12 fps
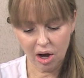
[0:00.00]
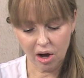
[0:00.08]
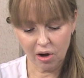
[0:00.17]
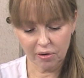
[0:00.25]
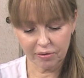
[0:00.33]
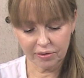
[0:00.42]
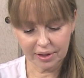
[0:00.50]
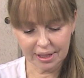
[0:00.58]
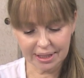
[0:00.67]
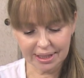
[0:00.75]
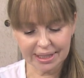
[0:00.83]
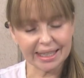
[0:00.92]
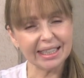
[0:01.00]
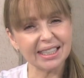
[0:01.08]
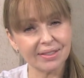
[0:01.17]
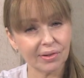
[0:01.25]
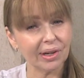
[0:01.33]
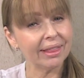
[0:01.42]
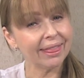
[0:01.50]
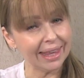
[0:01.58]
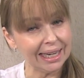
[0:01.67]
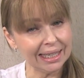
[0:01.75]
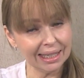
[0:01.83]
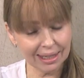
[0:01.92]
of the skin is very
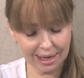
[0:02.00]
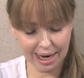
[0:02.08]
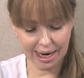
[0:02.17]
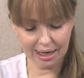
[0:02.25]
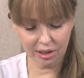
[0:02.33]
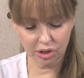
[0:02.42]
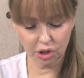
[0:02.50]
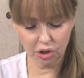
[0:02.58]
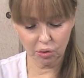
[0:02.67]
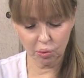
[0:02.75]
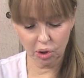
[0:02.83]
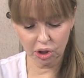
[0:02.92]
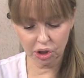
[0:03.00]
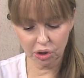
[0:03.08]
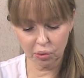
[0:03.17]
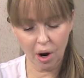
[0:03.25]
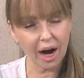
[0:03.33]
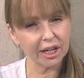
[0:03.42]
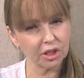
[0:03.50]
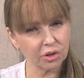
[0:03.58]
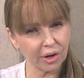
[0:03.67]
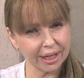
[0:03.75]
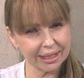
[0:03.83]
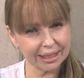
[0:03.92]
thin and you want to
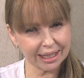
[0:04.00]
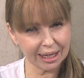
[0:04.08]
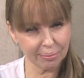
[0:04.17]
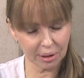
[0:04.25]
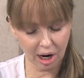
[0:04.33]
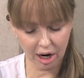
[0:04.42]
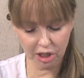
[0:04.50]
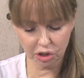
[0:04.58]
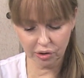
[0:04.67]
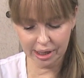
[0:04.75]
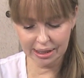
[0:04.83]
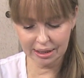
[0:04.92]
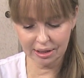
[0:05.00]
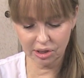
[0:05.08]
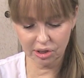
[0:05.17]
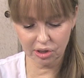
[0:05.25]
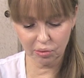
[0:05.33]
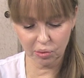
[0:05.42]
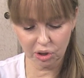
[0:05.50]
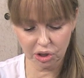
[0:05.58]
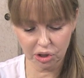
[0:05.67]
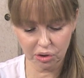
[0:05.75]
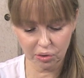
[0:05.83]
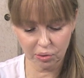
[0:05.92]
hydrate it, keep it hydrated. You don't want
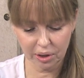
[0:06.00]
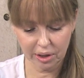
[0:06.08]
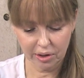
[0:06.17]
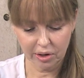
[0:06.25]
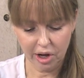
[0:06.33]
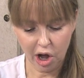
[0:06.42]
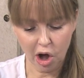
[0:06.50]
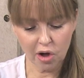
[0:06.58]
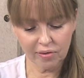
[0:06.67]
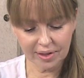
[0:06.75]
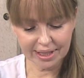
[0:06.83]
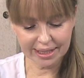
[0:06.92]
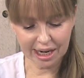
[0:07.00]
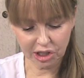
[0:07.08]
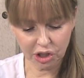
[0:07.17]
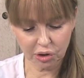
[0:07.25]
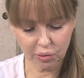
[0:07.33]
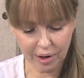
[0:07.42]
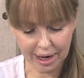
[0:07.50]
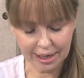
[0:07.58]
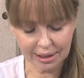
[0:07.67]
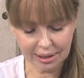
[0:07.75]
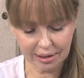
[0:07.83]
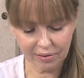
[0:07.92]
to
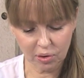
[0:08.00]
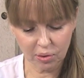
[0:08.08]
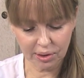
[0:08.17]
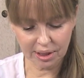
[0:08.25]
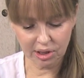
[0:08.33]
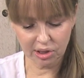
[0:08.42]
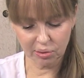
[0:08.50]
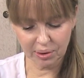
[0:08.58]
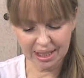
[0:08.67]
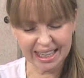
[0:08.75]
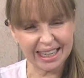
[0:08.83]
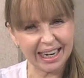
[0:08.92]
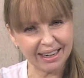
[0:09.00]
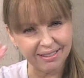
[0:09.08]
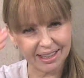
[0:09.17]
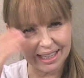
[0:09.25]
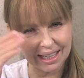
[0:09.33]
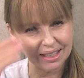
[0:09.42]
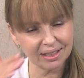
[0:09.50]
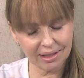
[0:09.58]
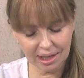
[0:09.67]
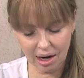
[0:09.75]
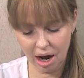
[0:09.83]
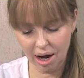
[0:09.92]
oversaturate. Of course, you don't want to get anything into
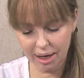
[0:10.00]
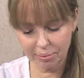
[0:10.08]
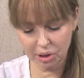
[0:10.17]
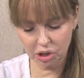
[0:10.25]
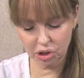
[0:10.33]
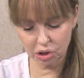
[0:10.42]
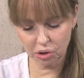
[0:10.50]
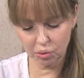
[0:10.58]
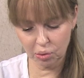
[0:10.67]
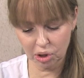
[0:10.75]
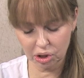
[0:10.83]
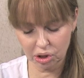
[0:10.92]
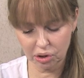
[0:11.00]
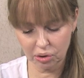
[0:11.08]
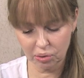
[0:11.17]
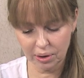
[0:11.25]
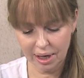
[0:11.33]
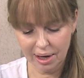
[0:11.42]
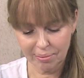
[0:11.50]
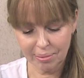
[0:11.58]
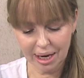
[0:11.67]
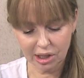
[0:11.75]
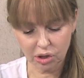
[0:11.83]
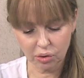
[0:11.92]
the eye, but you do want to
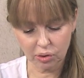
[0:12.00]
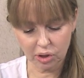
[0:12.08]
make sure